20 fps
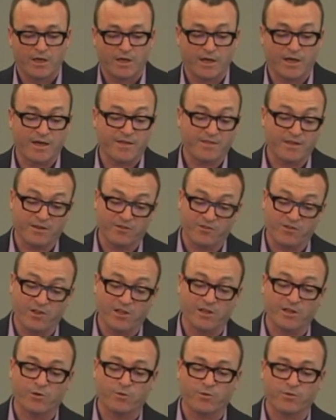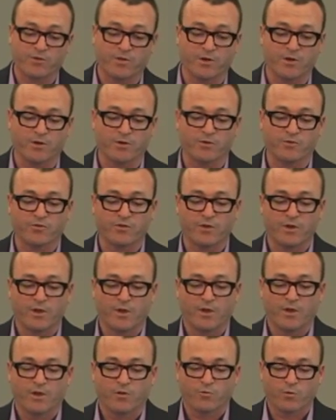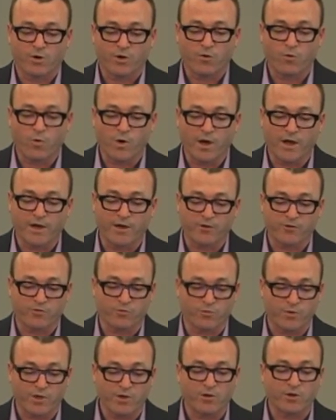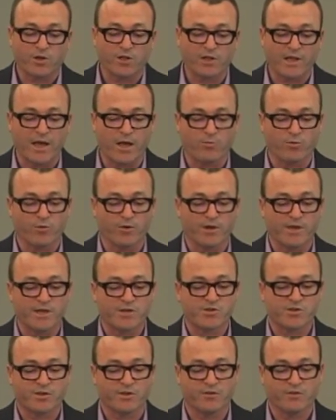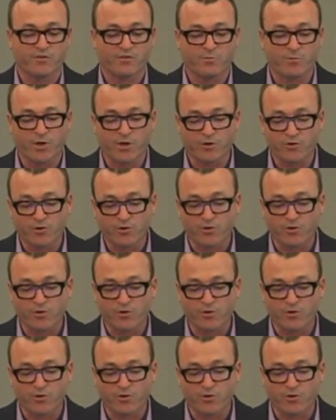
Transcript: And I think dealing with those requires real collaborations among